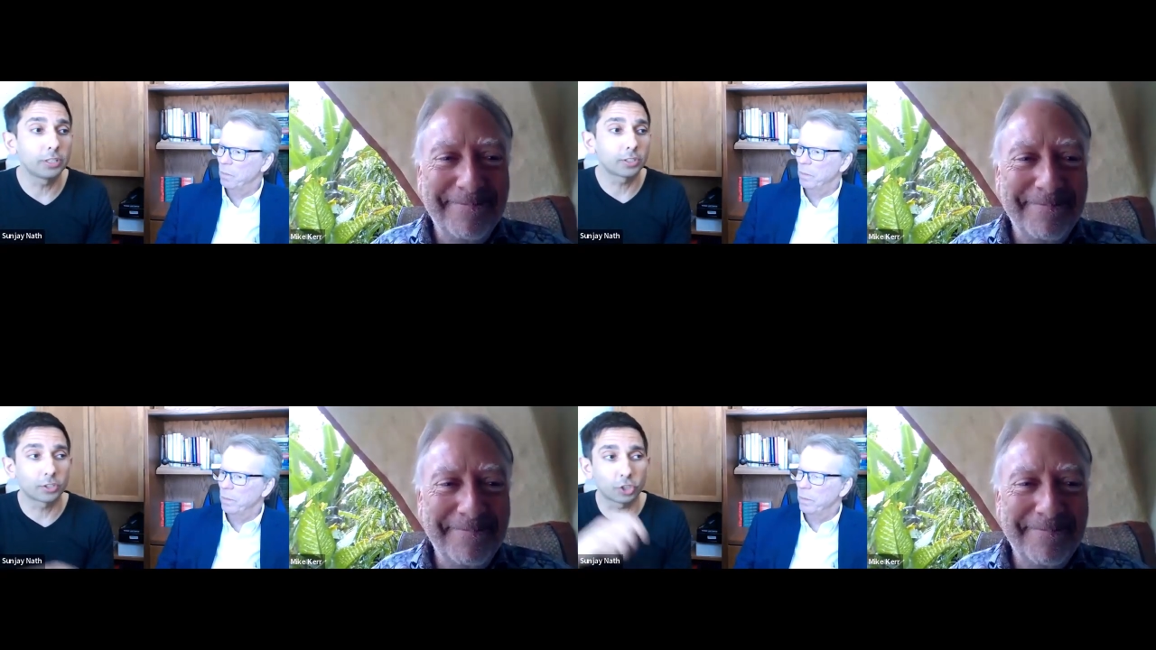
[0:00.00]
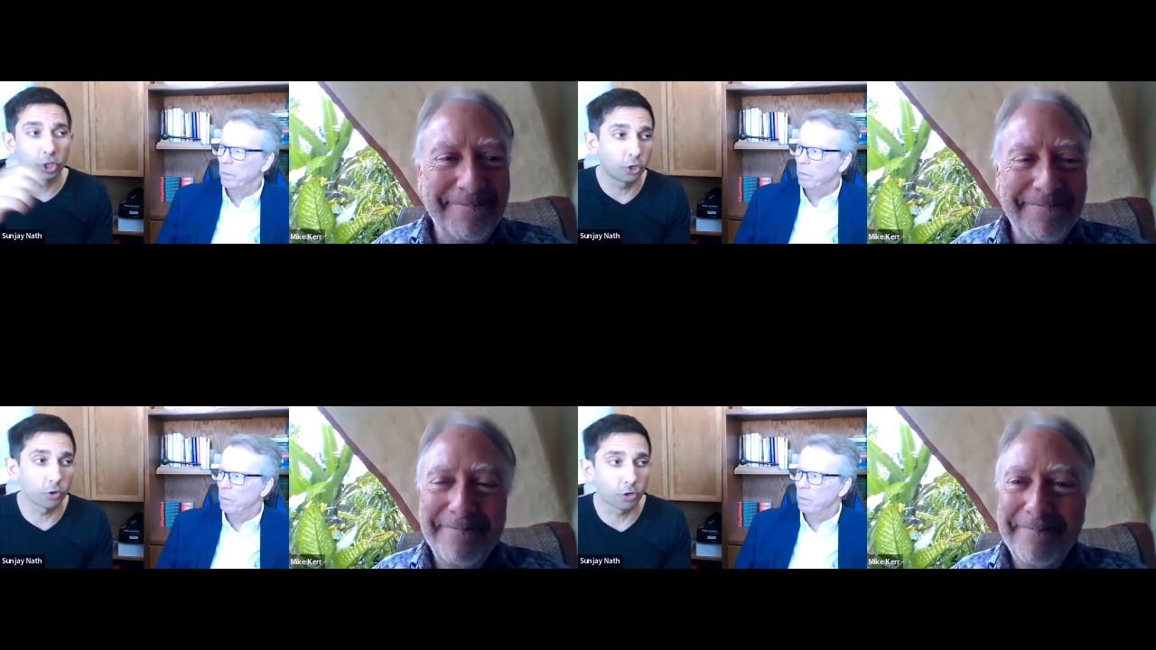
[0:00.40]
Speaker 1: is this
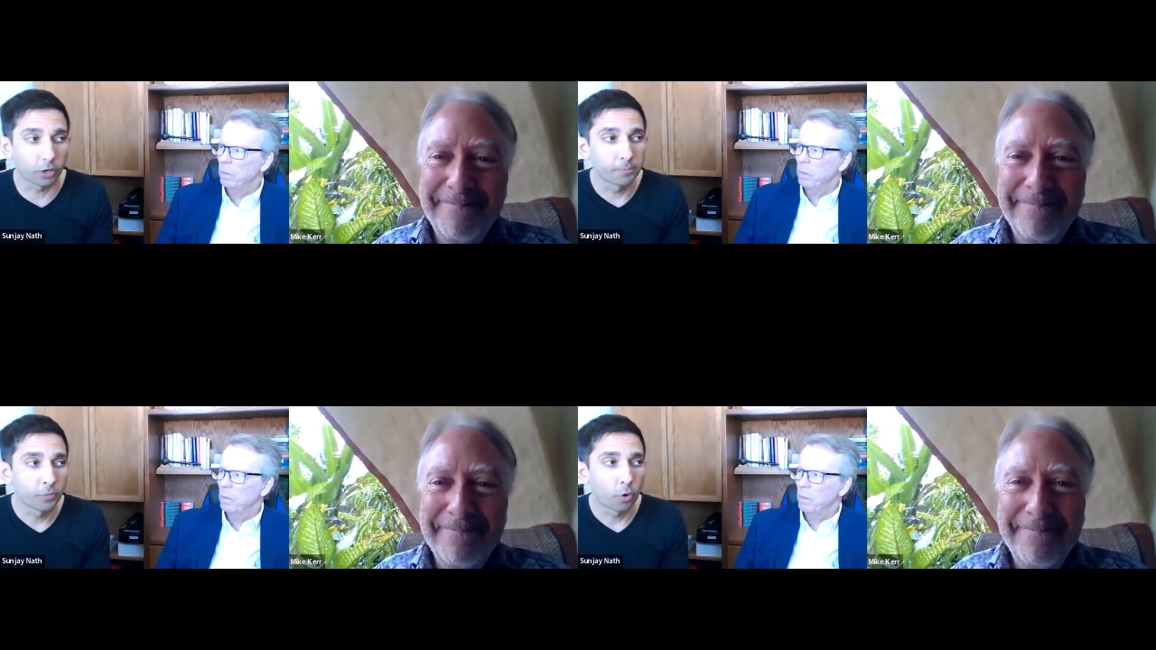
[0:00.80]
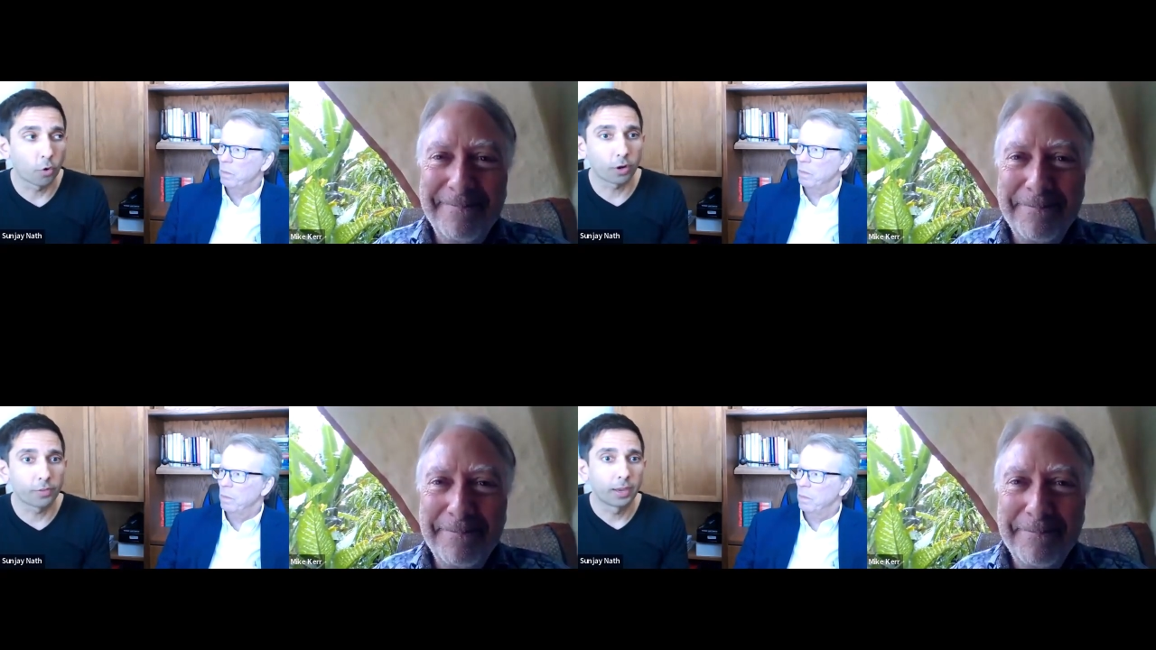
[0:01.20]
cure
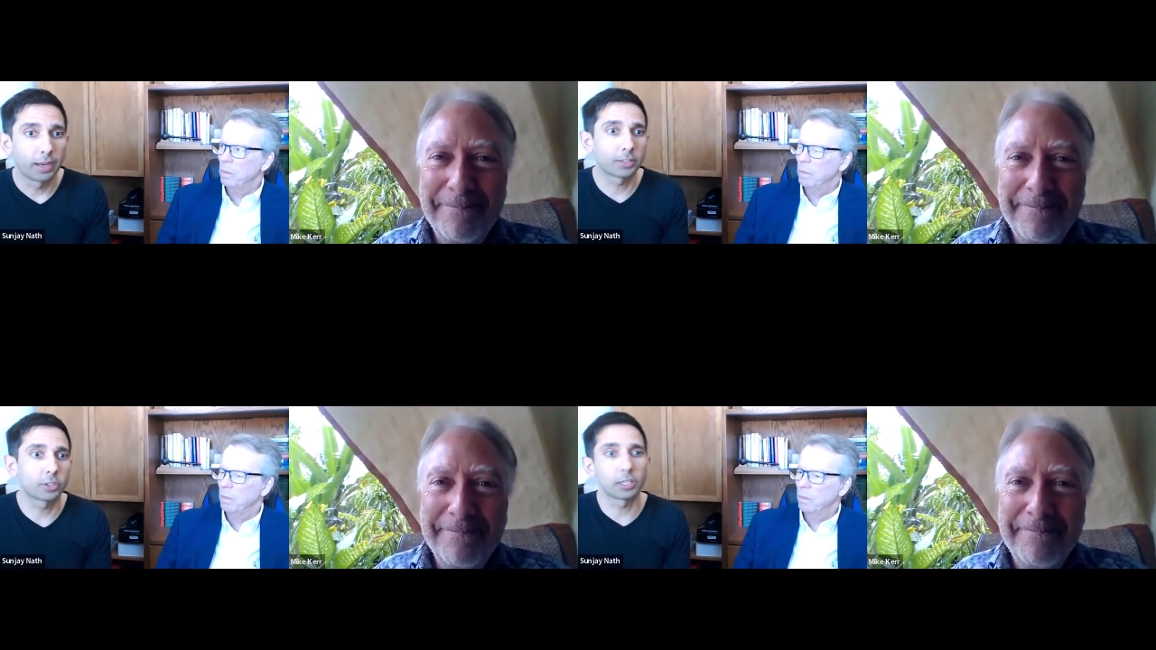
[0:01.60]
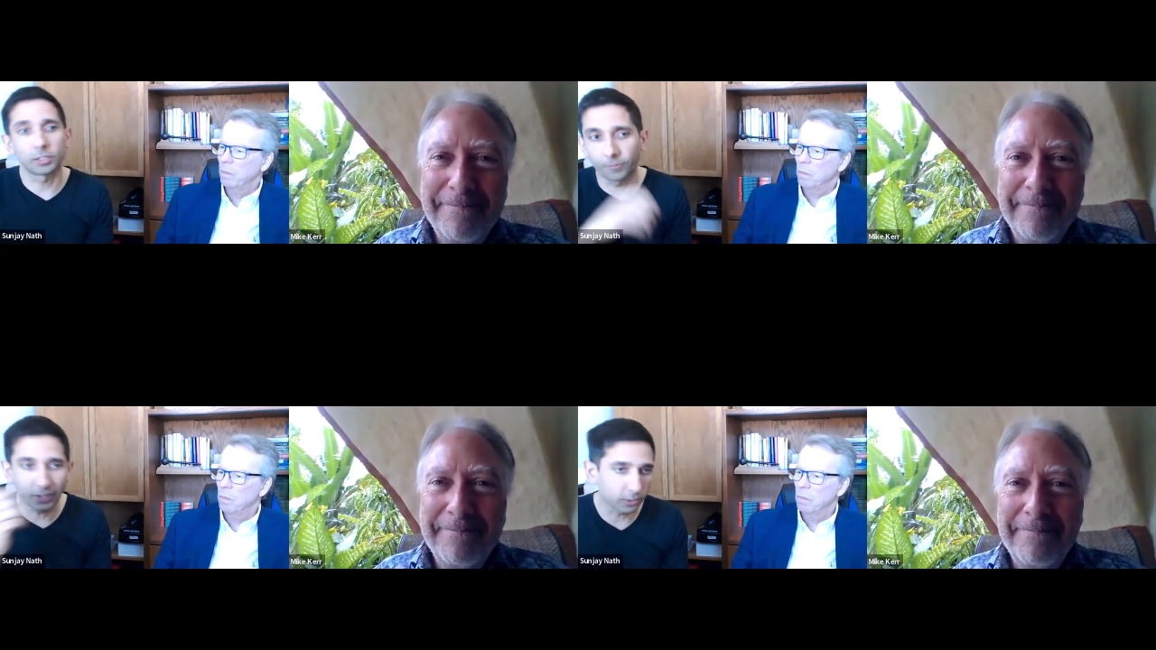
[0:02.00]
or it's this
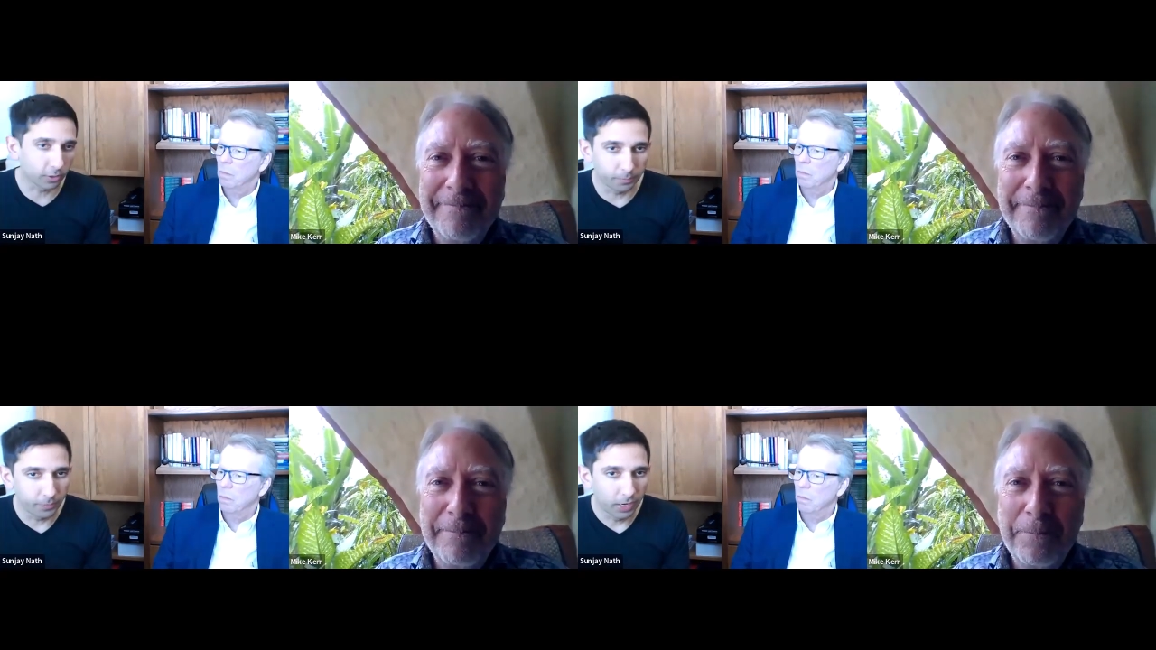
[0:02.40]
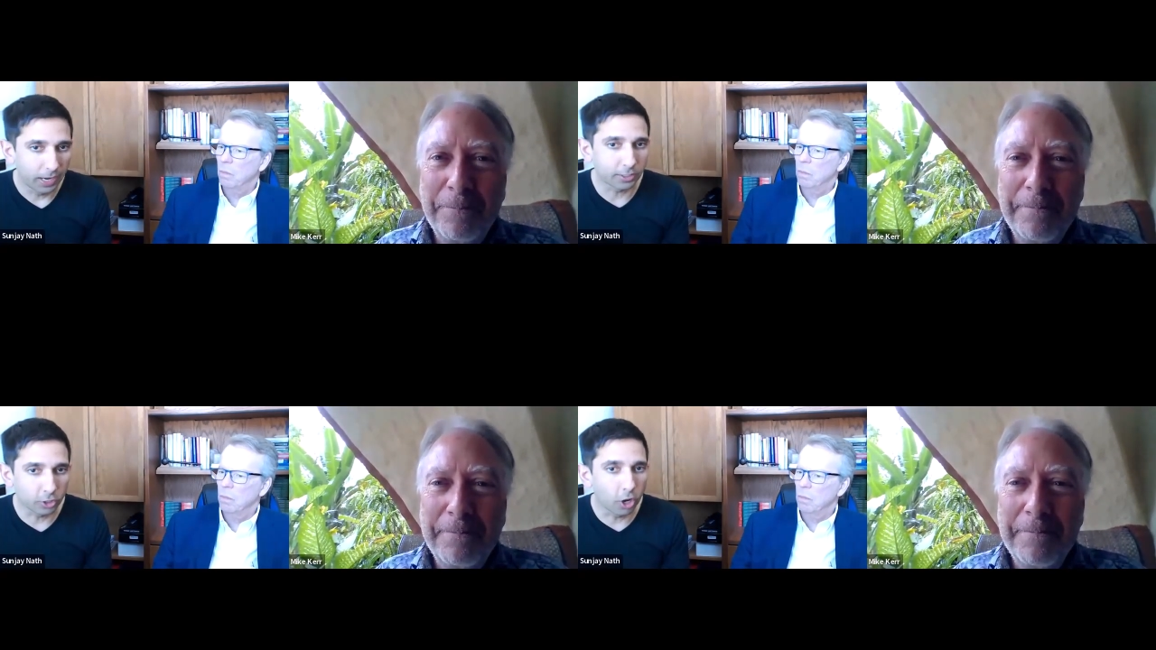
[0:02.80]
fixum.
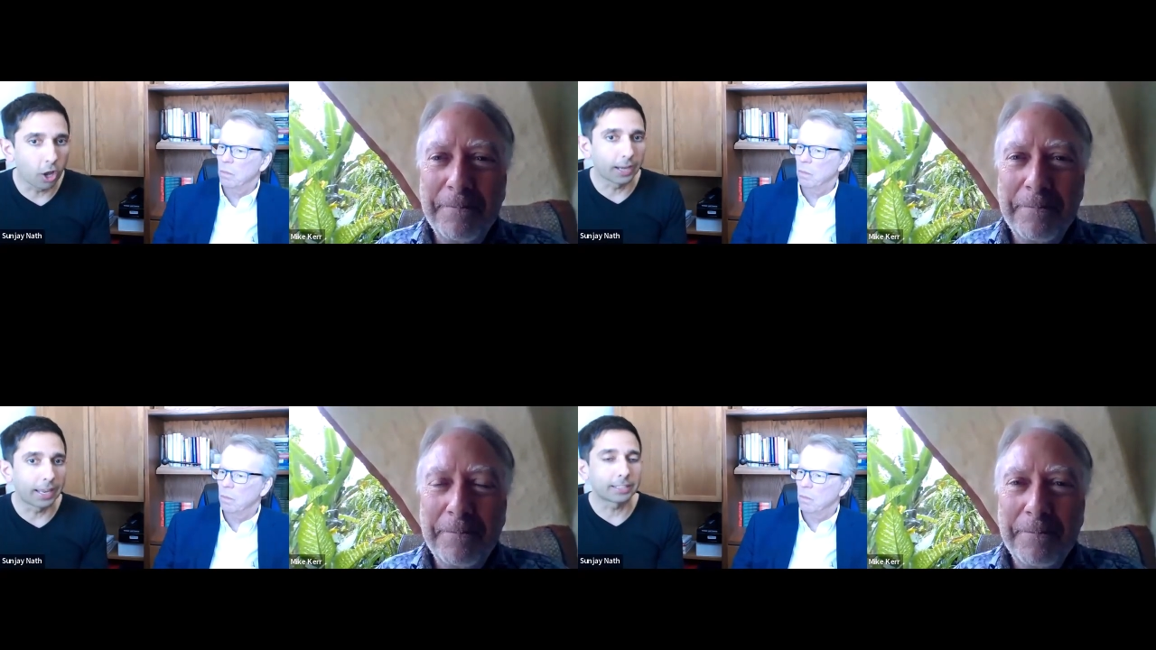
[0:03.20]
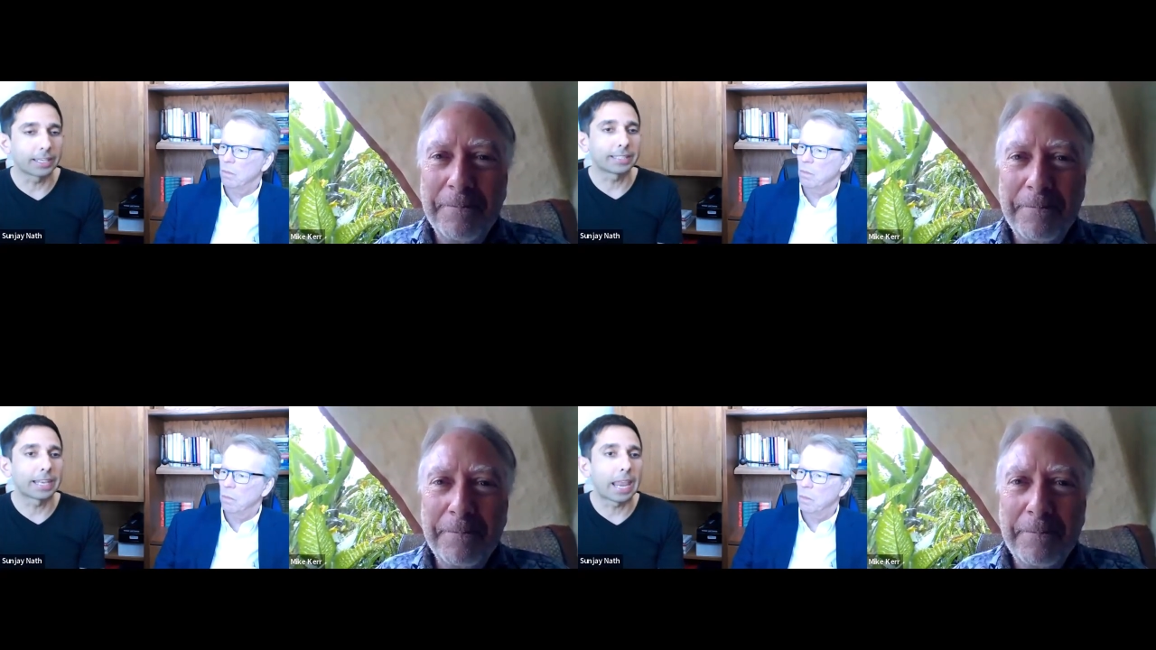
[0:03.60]
It's not. It's it's an